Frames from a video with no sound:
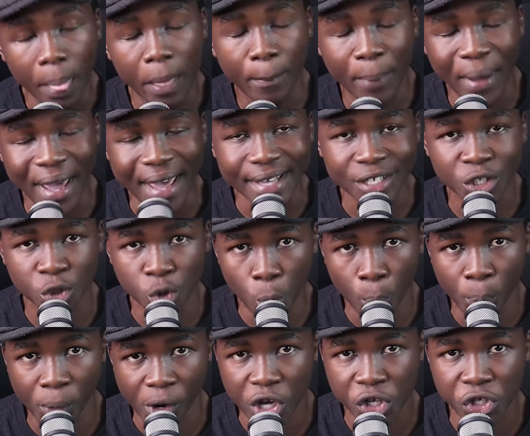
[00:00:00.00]
the best two
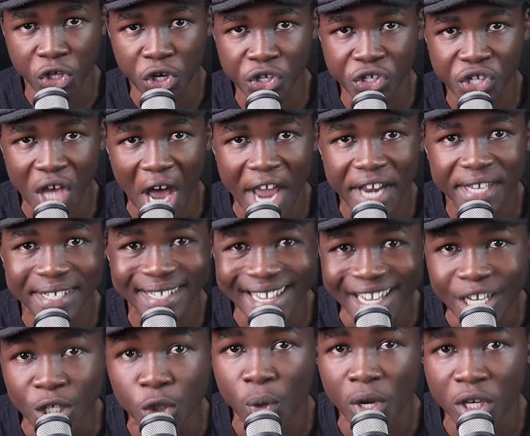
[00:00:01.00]
prediction sites
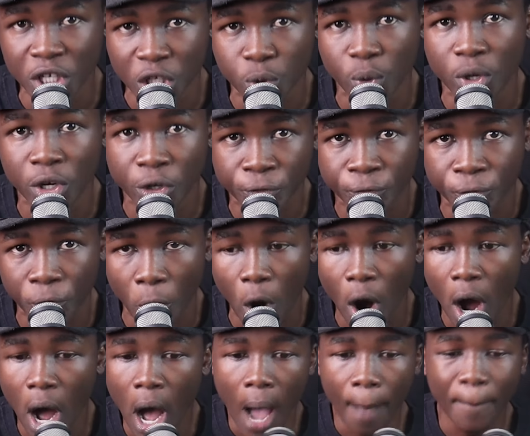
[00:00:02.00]
in
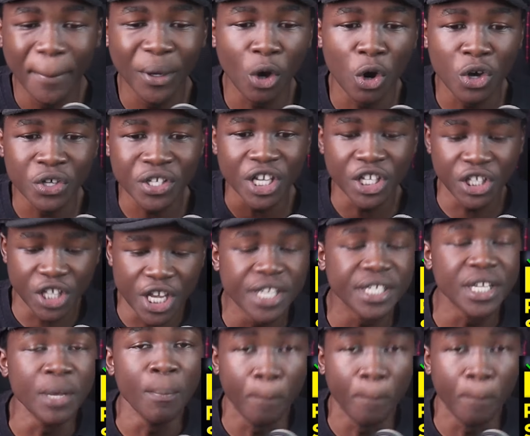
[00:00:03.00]
2024, because it is